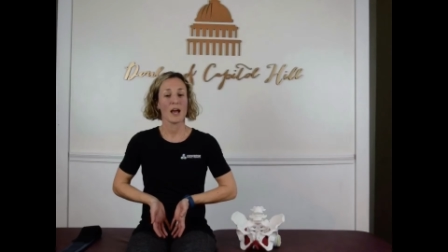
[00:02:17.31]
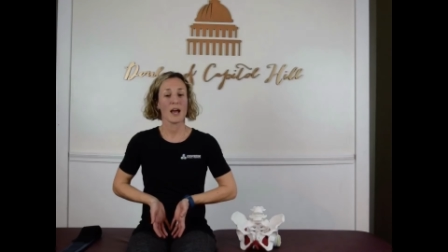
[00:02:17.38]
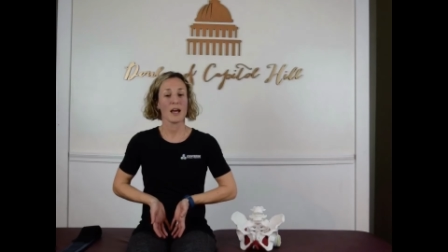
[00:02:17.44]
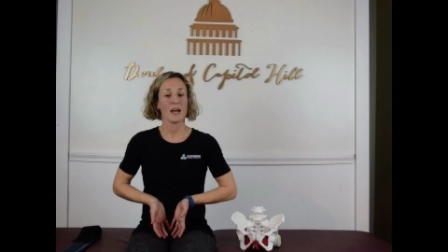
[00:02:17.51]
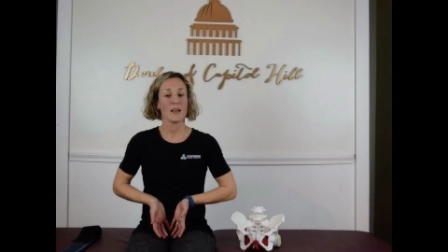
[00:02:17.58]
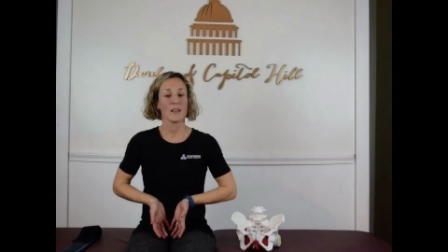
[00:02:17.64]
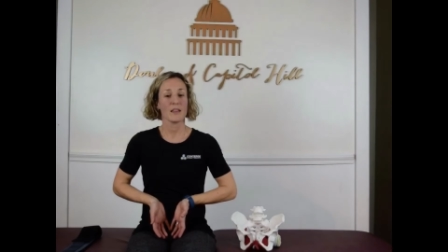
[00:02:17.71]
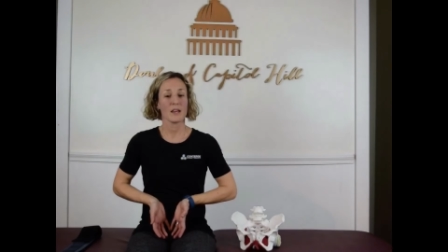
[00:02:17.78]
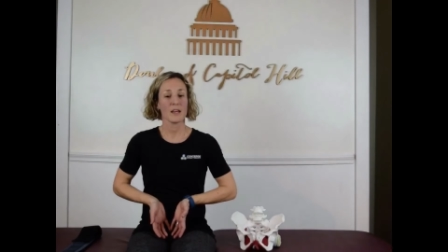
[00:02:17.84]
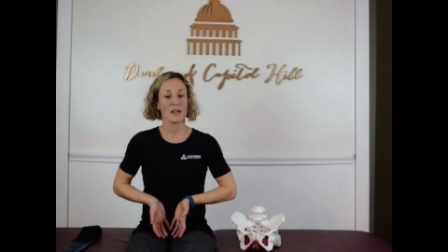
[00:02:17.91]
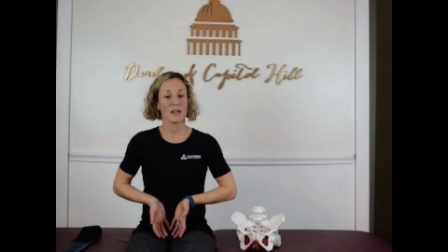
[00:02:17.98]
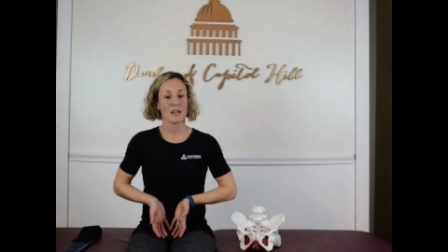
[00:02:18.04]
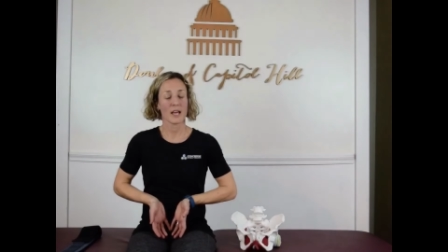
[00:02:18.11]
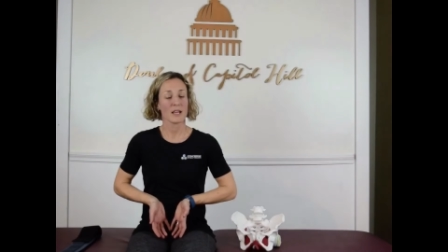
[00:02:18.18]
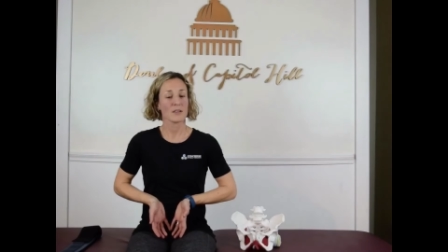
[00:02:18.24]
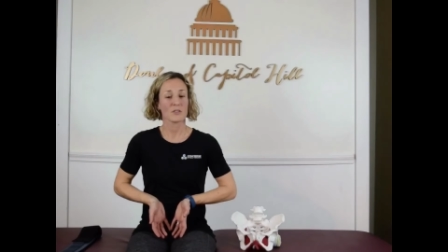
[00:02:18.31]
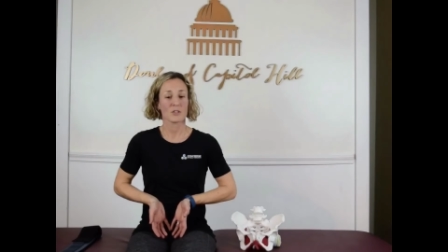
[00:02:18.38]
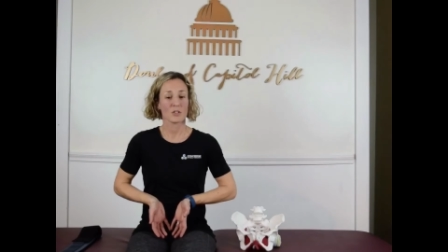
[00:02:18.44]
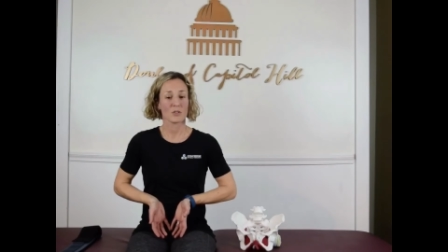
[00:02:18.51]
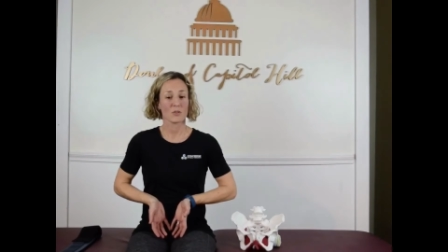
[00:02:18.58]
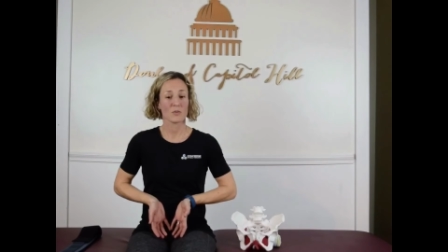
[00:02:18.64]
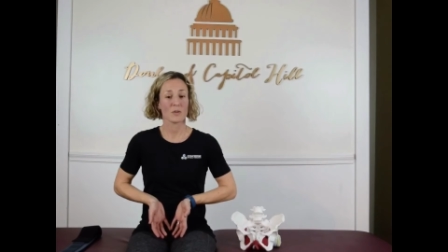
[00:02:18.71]
And then as
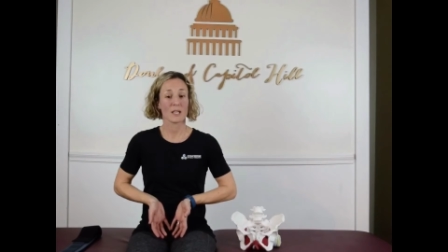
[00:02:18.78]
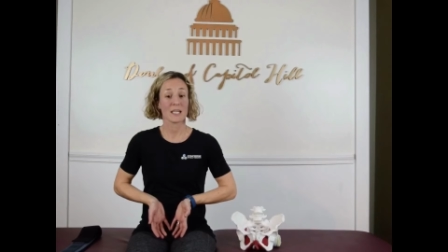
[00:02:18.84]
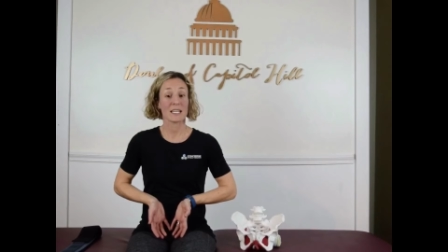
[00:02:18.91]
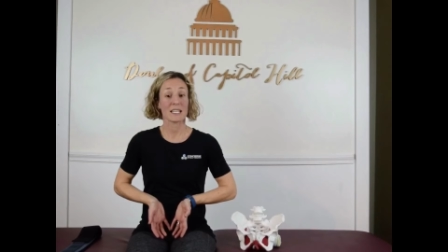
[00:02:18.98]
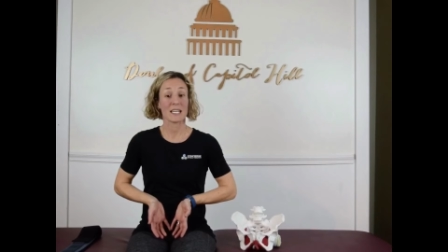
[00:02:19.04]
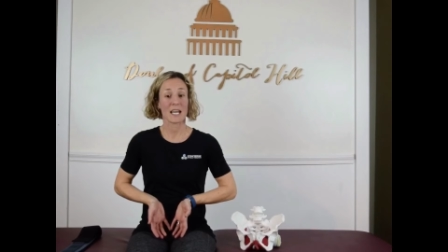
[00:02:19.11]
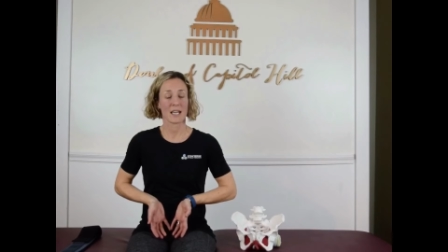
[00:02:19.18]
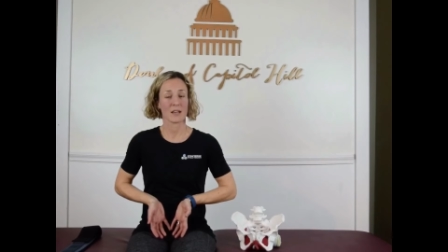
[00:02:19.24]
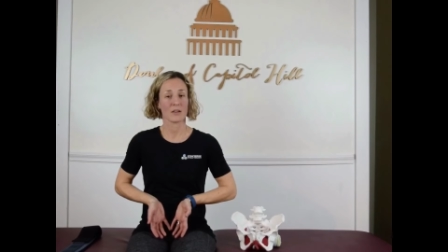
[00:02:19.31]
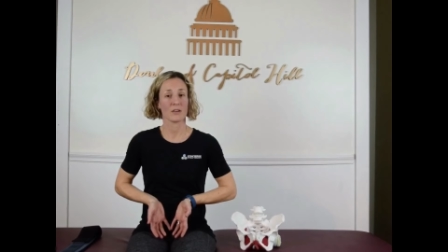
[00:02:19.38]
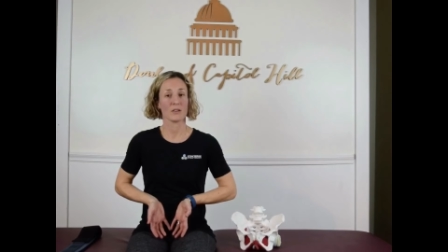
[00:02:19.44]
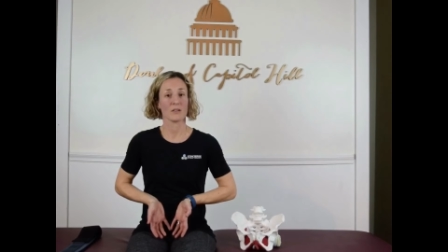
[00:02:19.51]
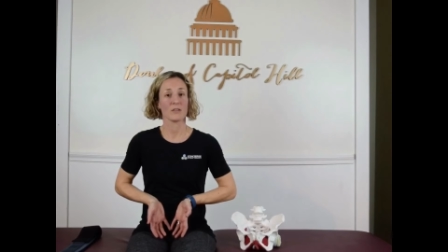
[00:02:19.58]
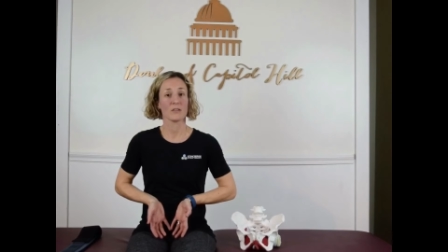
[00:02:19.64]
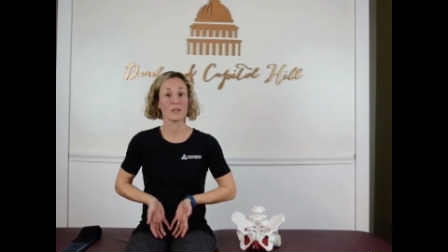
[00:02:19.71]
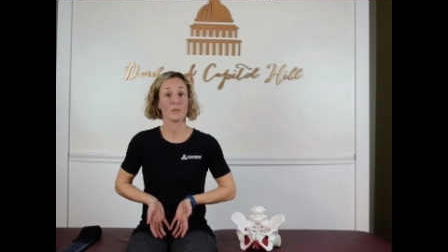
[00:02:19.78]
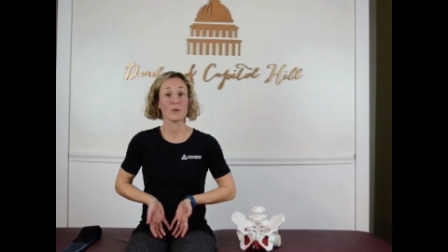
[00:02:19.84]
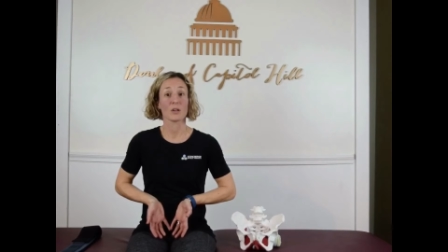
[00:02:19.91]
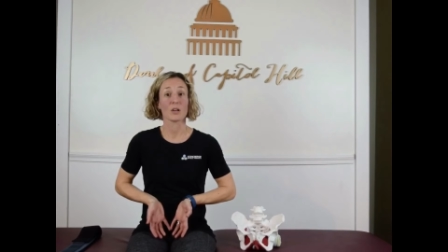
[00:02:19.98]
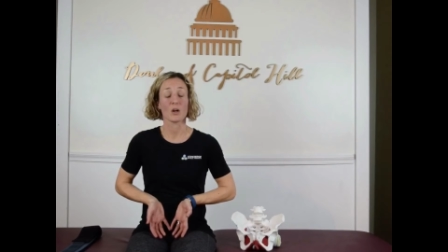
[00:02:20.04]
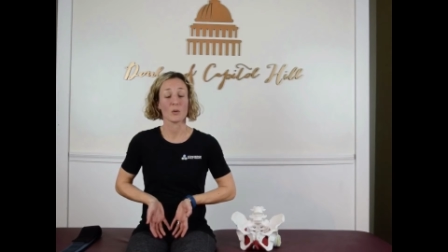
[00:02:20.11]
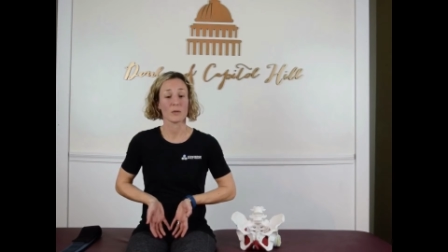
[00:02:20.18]
you inhale, the
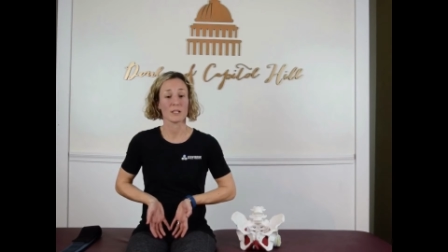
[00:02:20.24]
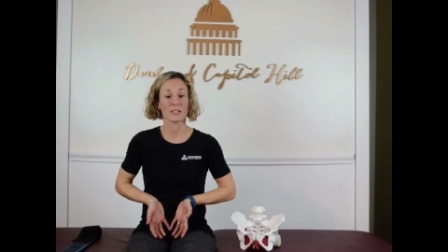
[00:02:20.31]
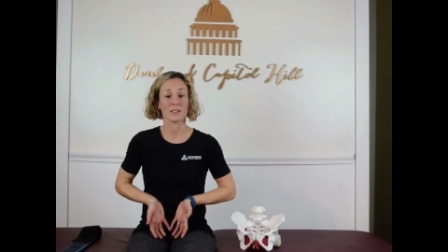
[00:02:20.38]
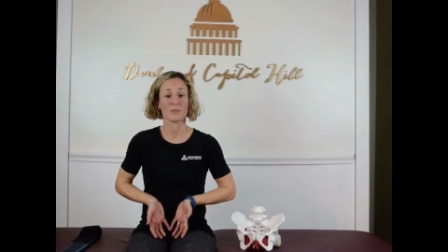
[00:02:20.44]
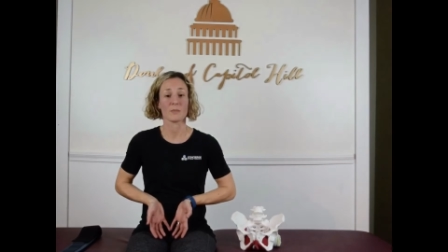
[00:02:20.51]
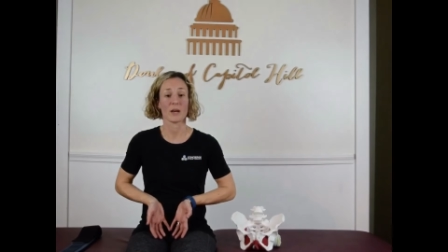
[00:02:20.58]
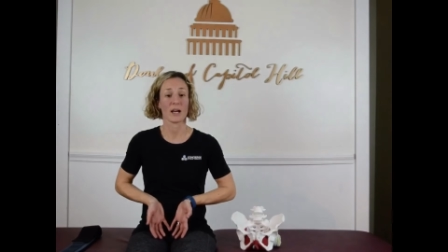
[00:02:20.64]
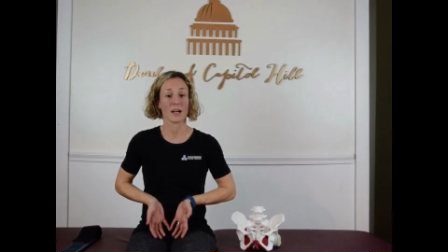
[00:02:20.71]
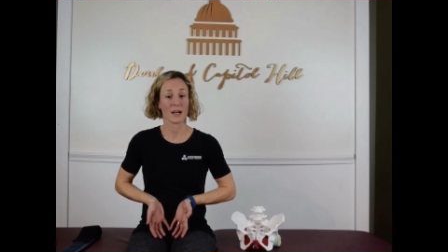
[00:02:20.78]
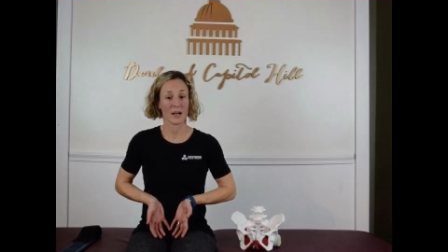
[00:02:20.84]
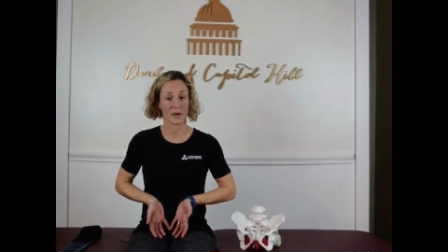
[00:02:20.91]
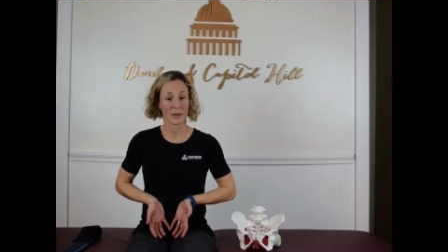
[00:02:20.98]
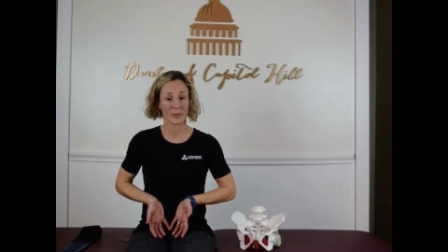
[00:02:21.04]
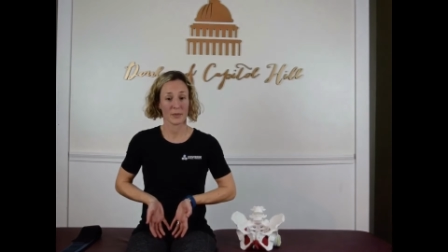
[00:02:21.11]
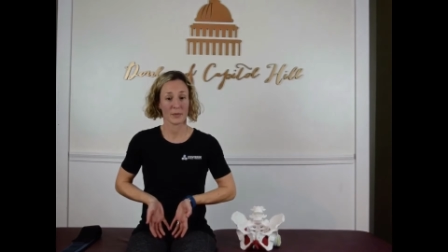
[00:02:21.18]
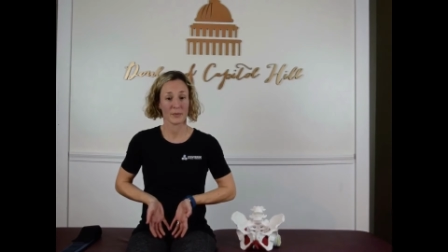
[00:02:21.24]
book opens back up.